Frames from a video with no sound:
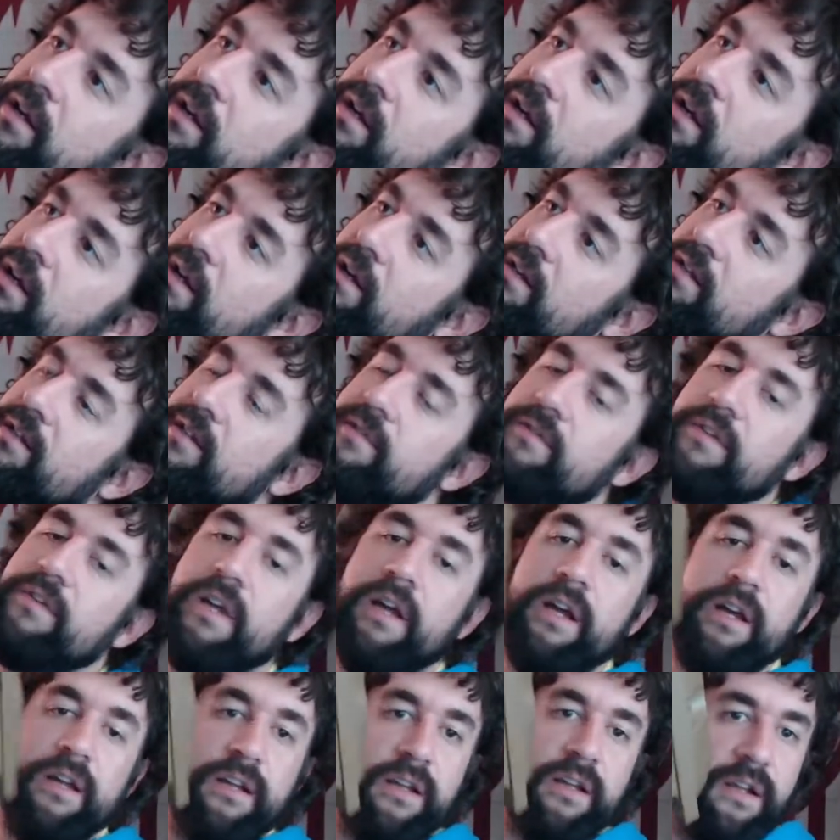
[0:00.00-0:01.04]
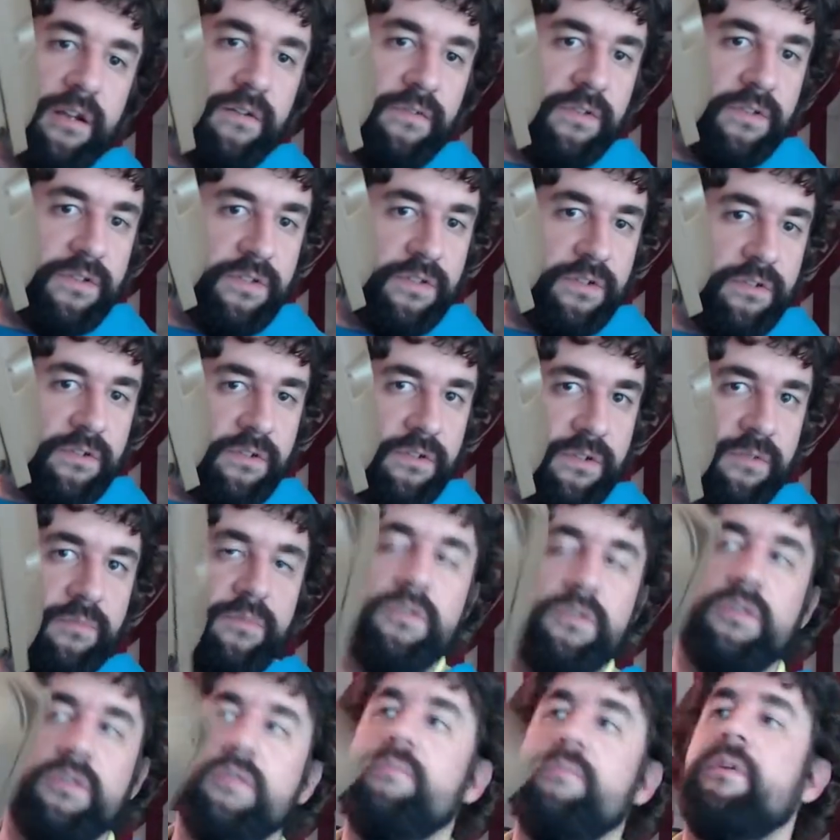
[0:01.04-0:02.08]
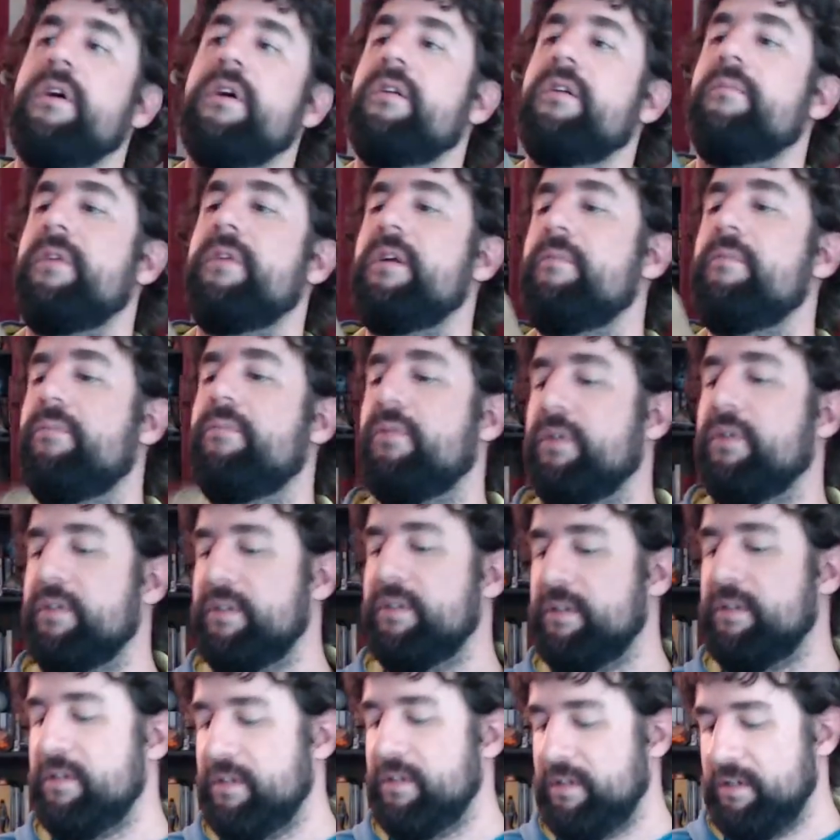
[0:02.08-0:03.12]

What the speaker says: it's even got kind of a serial number on the bottom imprinted.